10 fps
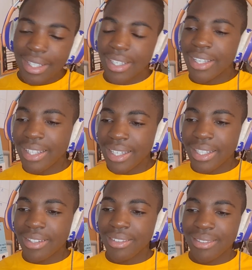And
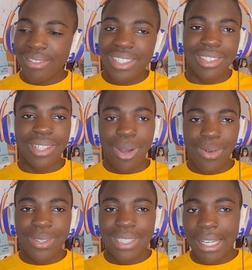then we just
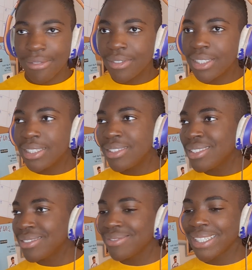go and have fun
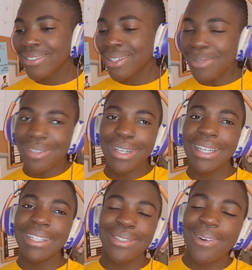and like, come on, why I
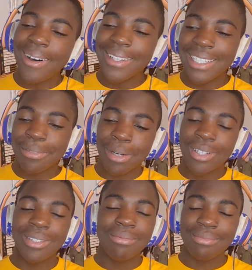gotta do all this, bro?